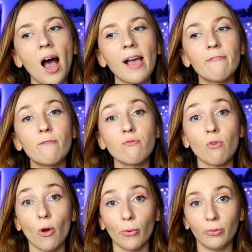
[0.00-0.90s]
I
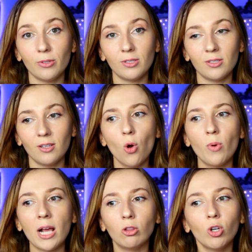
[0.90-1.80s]
froze.
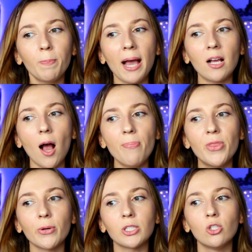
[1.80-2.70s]
When I look back
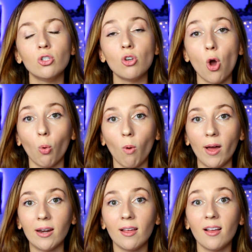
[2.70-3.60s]
up, there is no
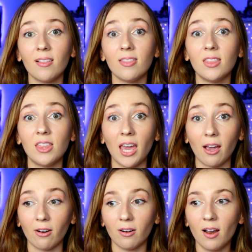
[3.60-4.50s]
one
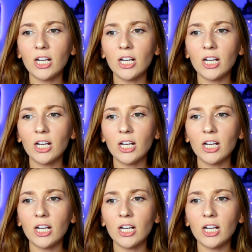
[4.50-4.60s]
there.